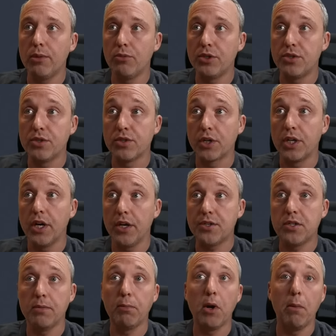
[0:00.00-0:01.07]
which is a
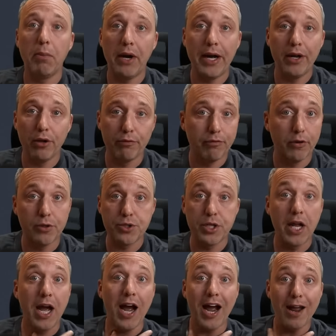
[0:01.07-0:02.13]
custom compiled version
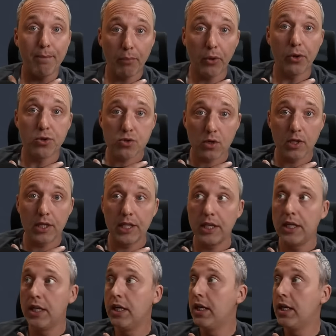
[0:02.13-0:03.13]
I personally